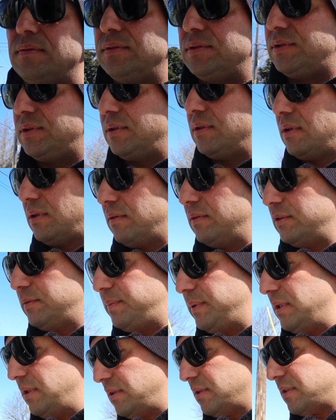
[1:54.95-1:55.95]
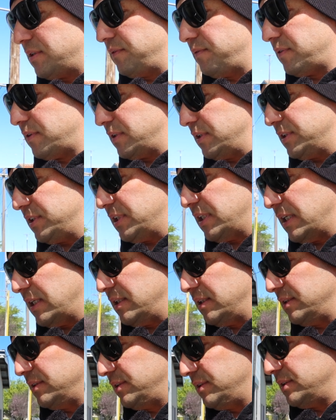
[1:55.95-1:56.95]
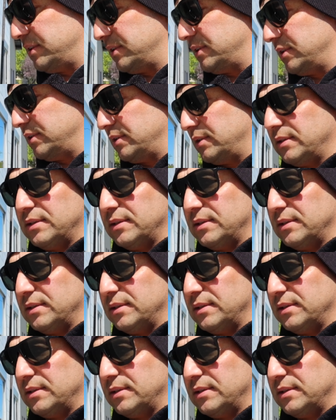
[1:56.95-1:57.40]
We should always be looking for a challenge,